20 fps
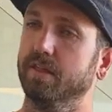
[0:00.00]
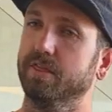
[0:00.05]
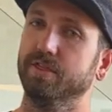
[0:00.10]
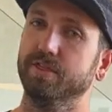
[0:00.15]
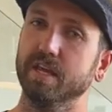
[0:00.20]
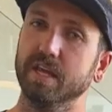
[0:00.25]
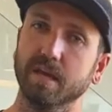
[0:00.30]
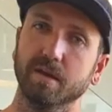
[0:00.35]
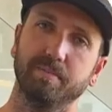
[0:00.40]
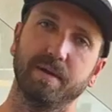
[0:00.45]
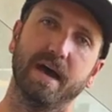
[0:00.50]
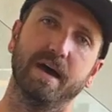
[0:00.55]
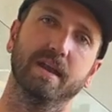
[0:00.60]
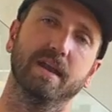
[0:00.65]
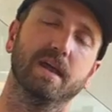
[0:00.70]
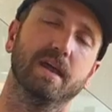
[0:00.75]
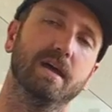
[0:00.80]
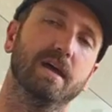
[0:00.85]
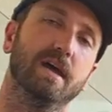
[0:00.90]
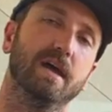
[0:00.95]
think about
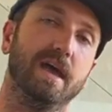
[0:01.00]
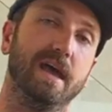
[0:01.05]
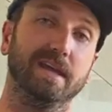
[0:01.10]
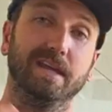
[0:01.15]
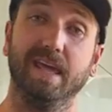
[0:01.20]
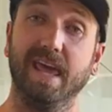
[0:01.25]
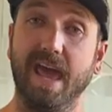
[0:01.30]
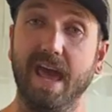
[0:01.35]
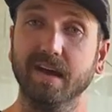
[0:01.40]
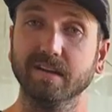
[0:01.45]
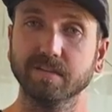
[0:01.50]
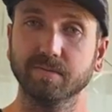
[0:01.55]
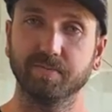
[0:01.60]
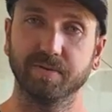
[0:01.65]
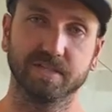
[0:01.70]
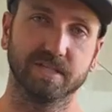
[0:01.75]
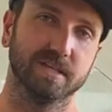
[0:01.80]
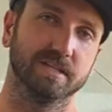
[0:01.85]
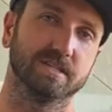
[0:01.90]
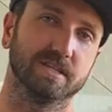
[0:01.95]
and count
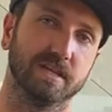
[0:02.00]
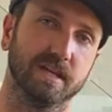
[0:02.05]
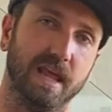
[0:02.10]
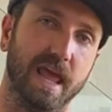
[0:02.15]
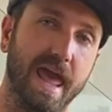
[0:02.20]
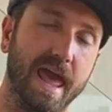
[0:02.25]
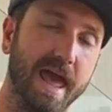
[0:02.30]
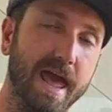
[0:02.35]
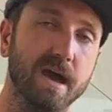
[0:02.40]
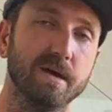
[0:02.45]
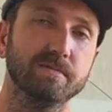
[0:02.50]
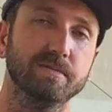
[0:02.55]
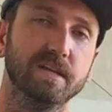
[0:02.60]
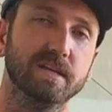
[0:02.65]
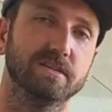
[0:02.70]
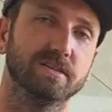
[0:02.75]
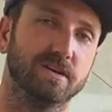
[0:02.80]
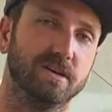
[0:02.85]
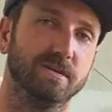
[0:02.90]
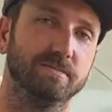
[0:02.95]
potentially how many
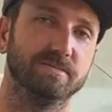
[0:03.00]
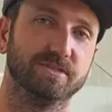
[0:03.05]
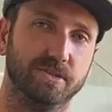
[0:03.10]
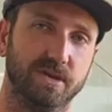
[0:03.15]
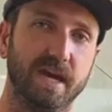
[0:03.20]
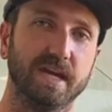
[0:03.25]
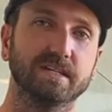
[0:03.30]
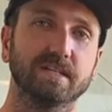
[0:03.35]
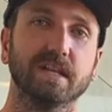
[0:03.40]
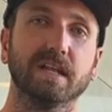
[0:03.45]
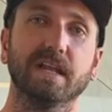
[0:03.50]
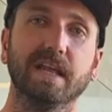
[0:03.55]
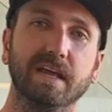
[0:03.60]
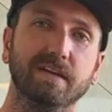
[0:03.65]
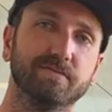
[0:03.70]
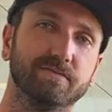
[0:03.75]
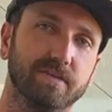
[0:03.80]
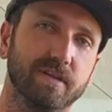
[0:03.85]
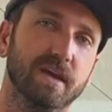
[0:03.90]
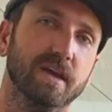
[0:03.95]
times you had to
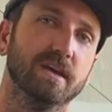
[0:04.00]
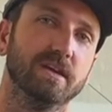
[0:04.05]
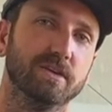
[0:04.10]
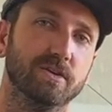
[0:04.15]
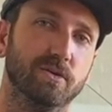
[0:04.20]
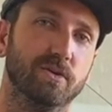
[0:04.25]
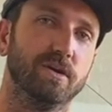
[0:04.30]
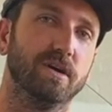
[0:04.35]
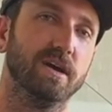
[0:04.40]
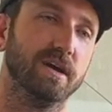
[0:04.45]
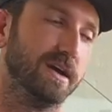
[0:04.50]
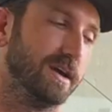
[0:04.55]
leave your